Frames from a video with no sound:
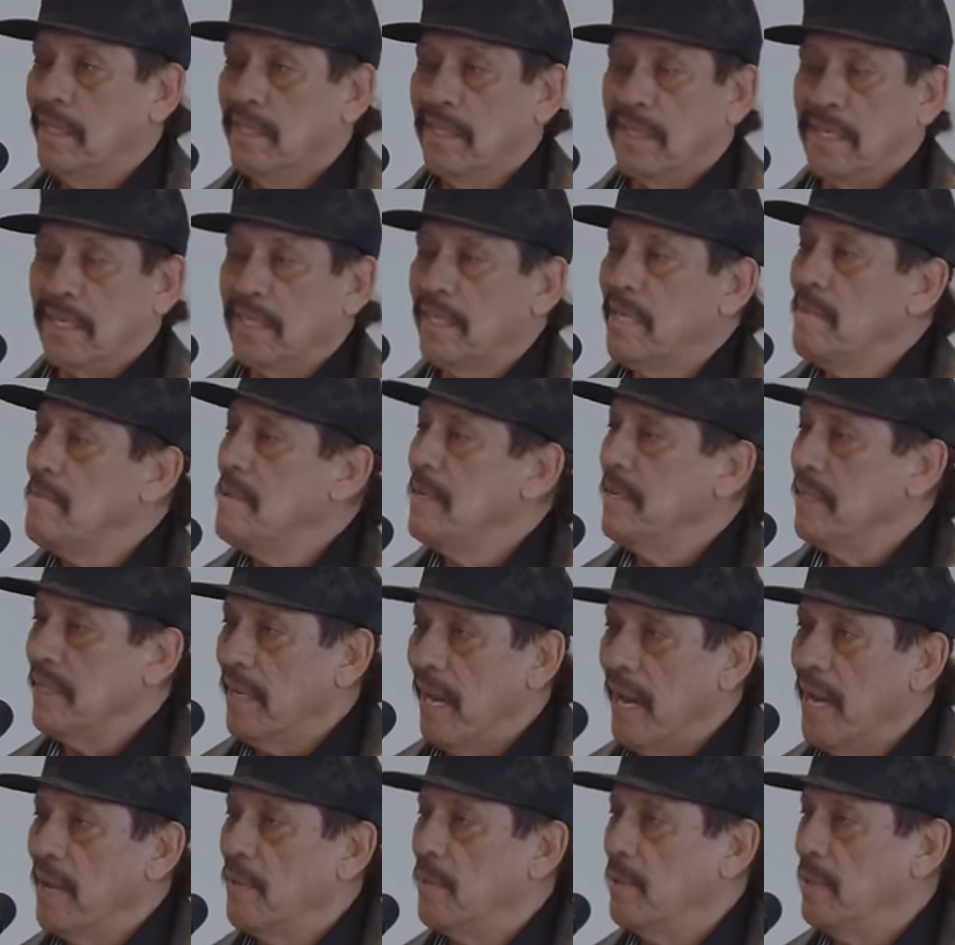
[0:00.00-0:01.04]
Just let me
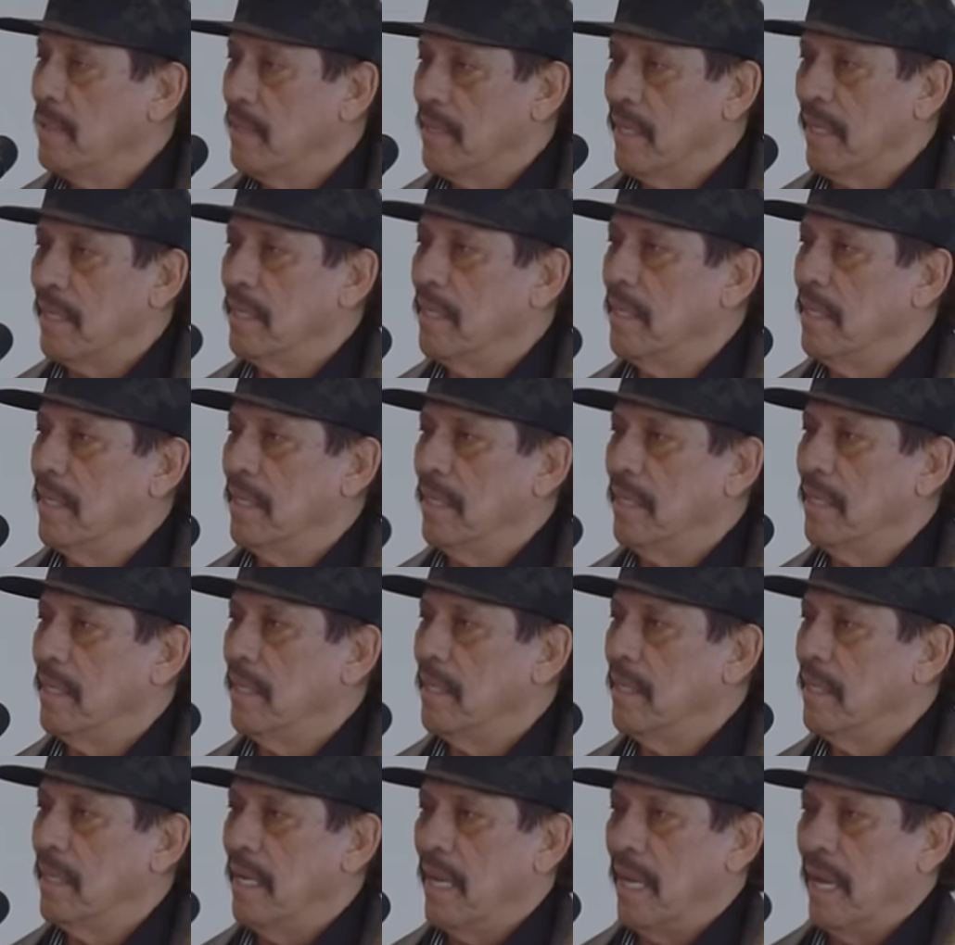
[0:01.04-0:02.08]
die with dignity.
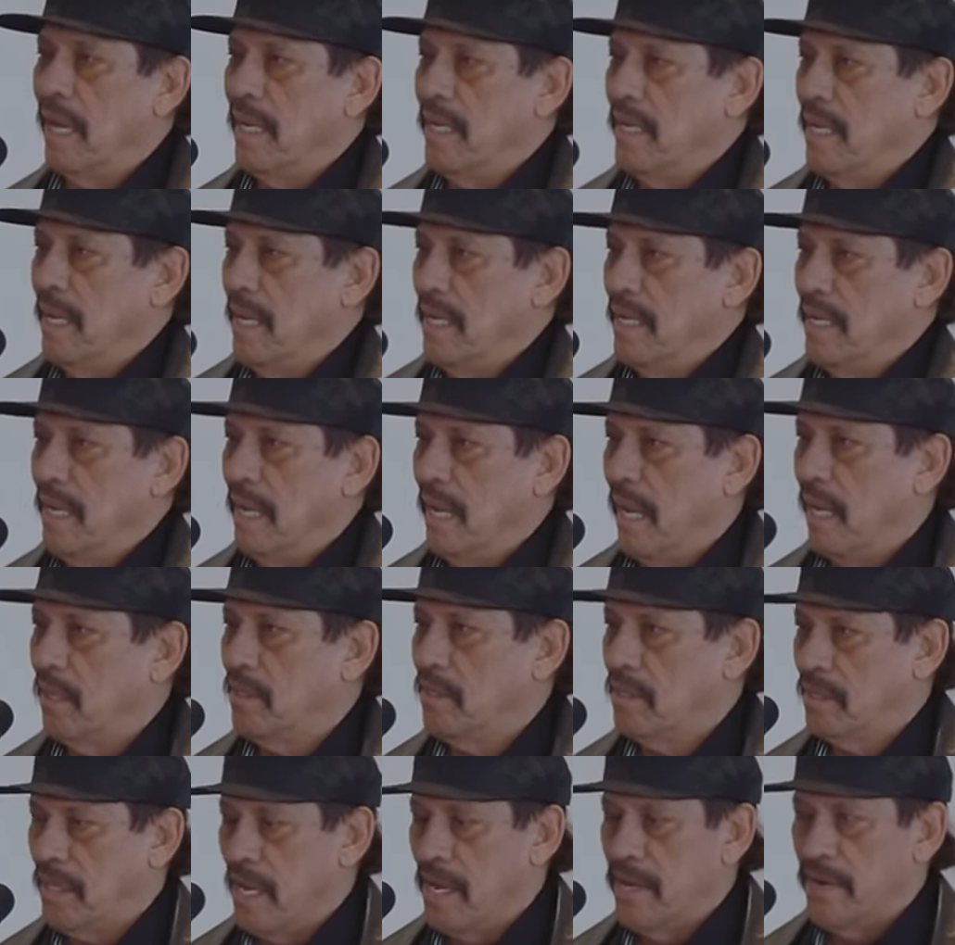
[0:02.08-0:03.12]
And I'll
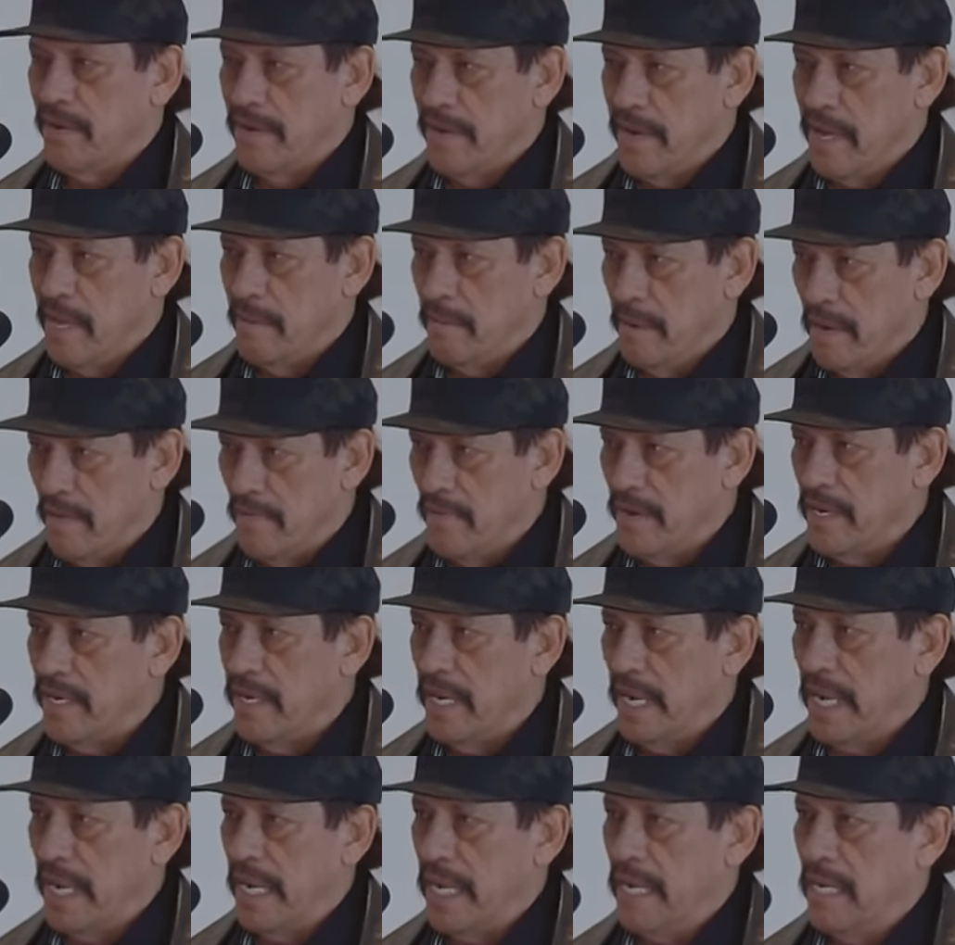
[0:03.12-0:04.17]
say your name every
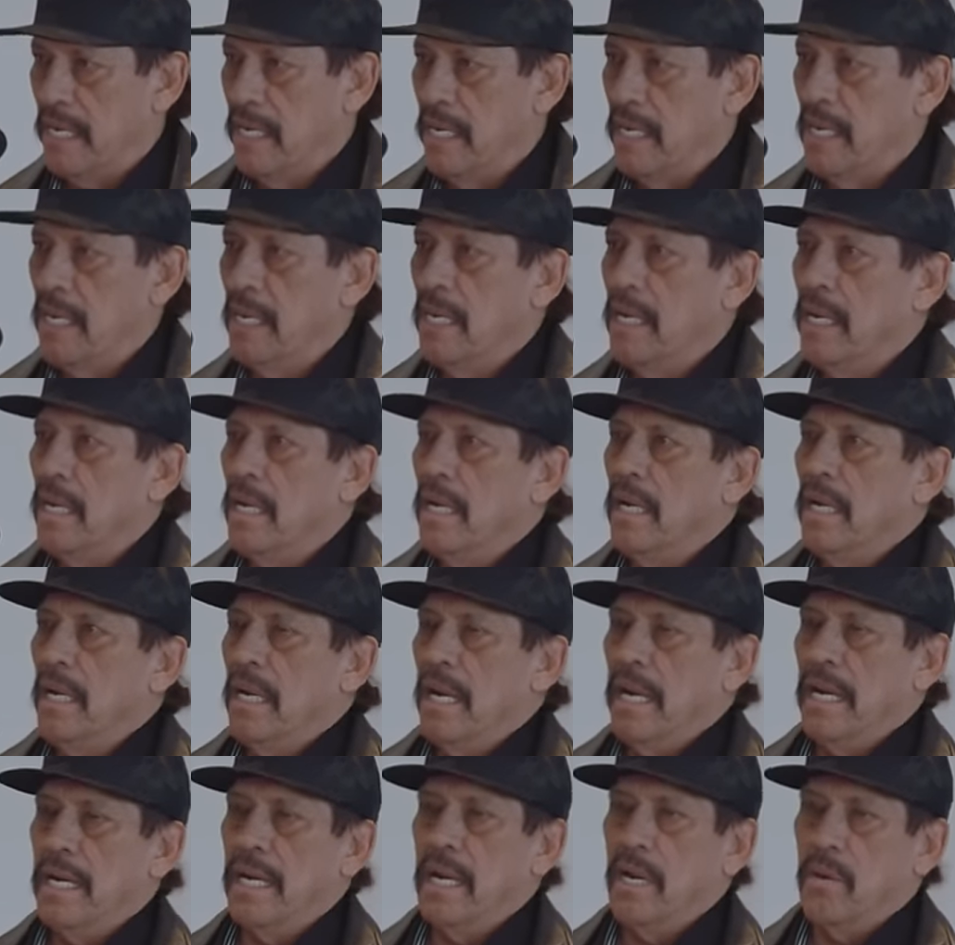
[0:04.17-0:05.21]
day,
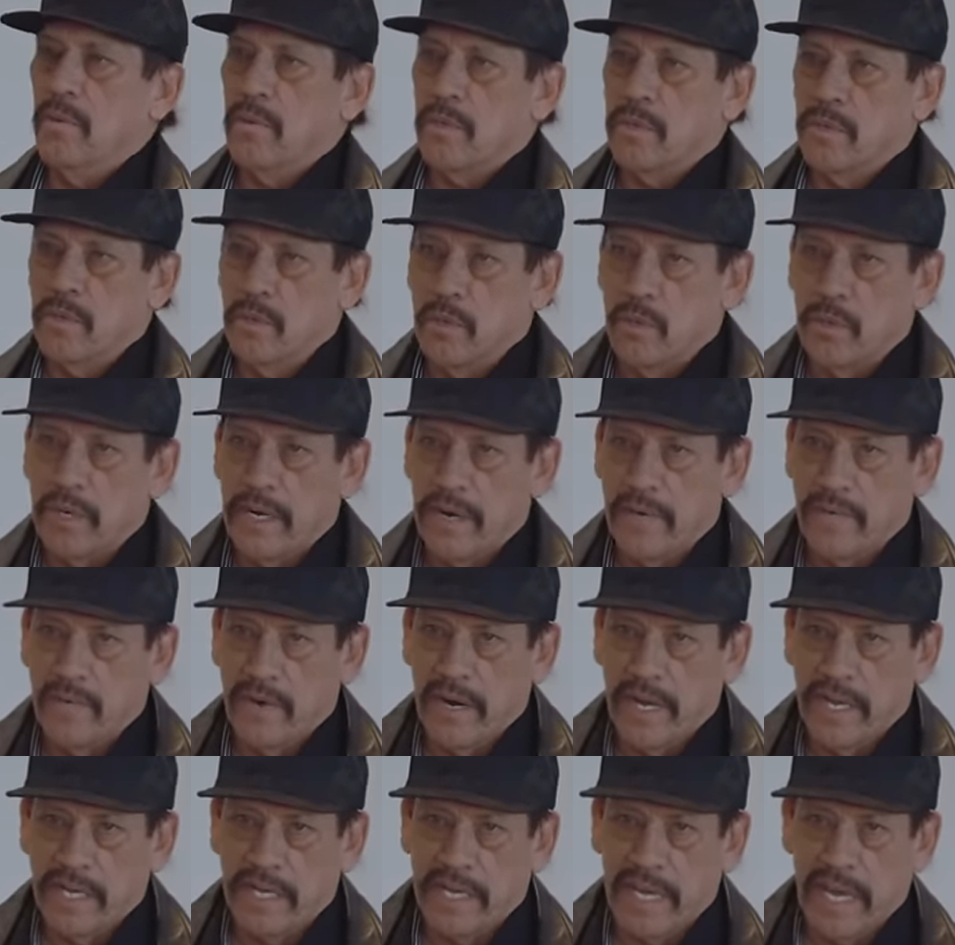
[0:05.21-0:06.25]
and I will do
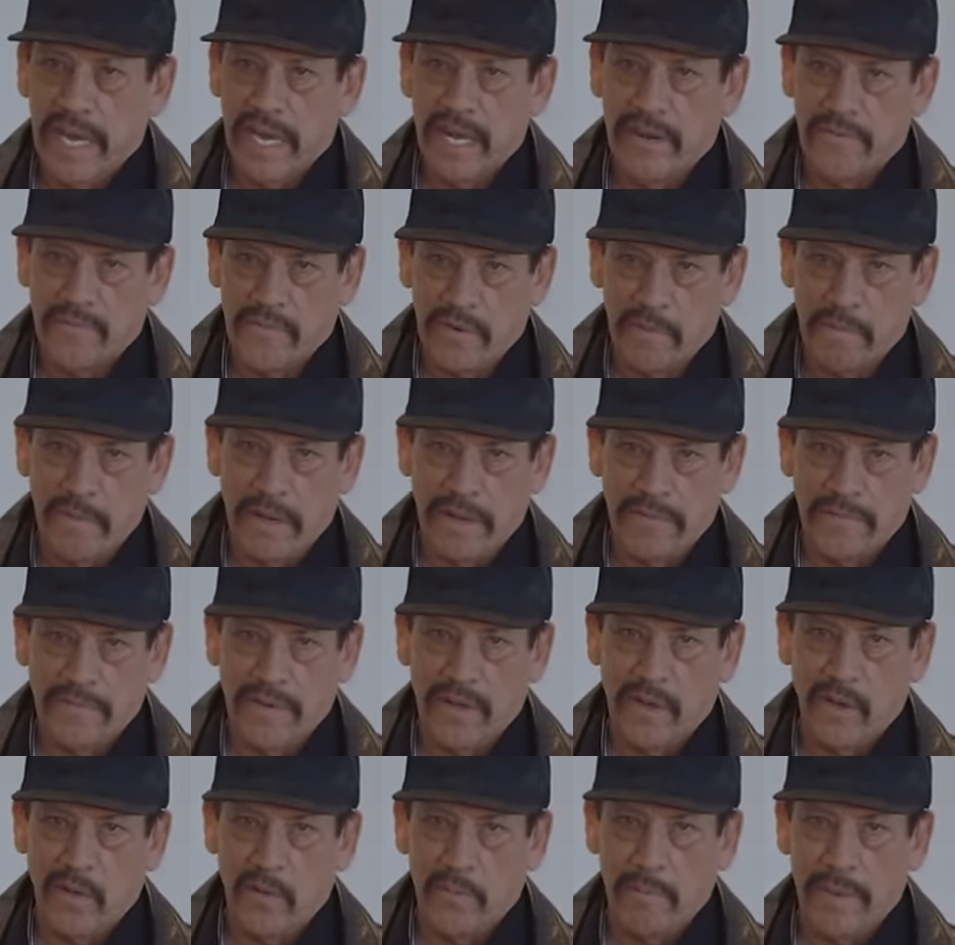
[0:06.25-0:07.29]
whatever I can for my
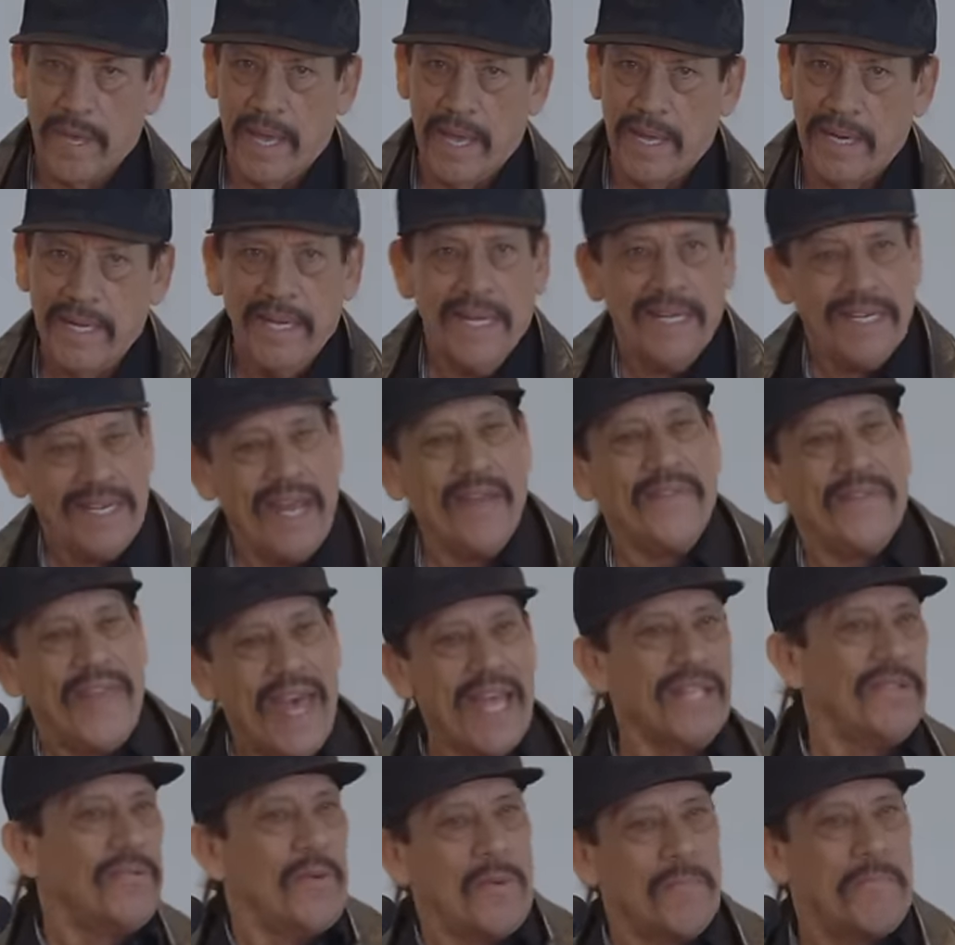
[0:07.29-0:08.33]
fellow man. Now,
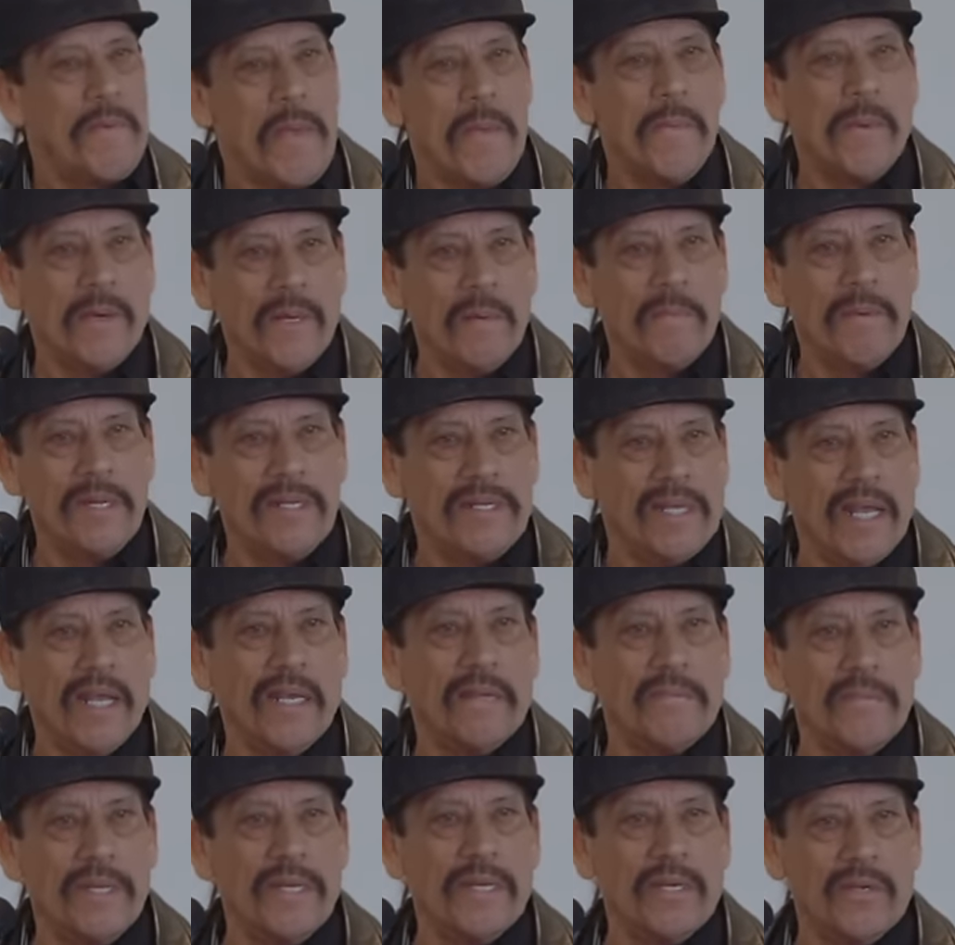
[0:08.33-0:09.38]
that's what people have been
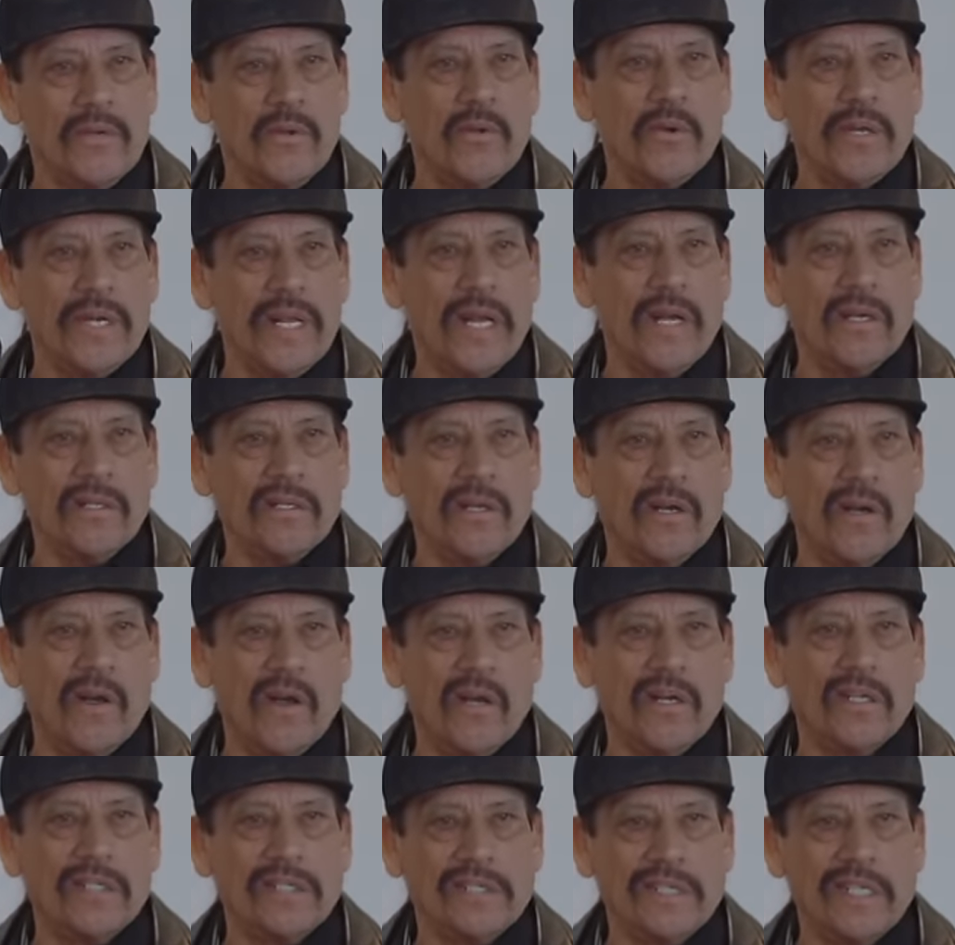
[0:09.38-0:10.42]
telling me to do in
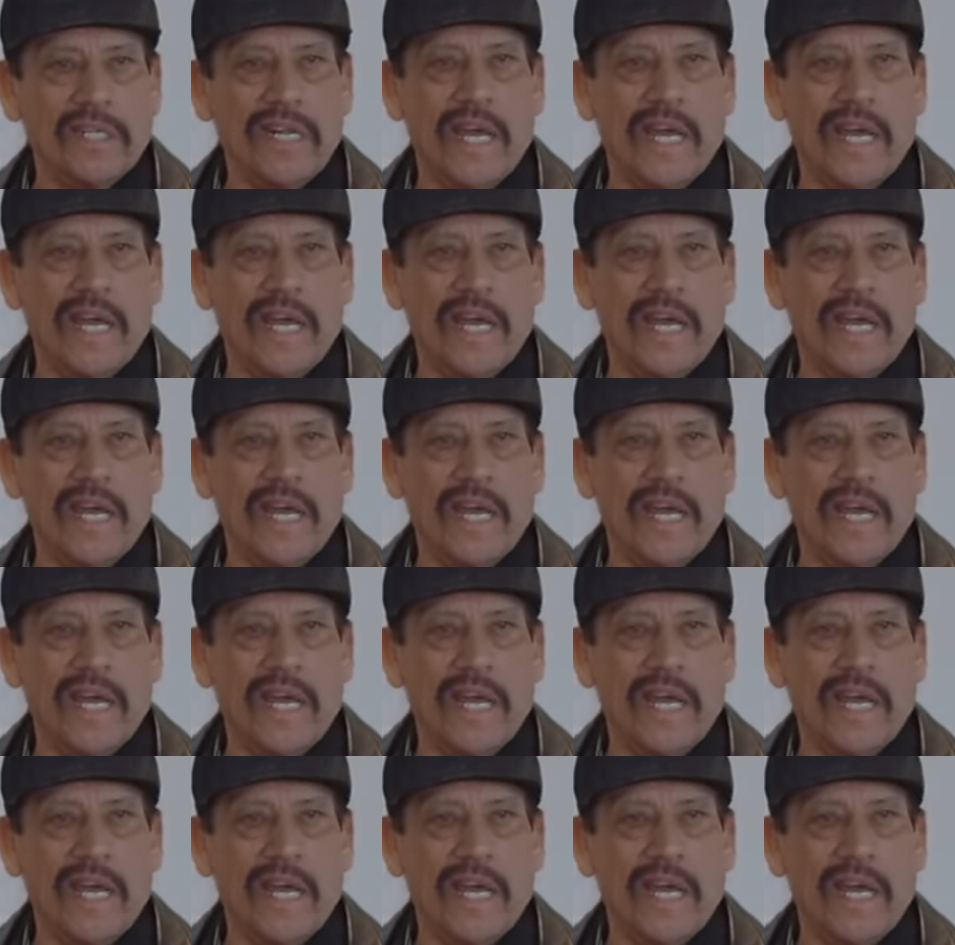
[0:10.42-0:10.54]
Alcoholics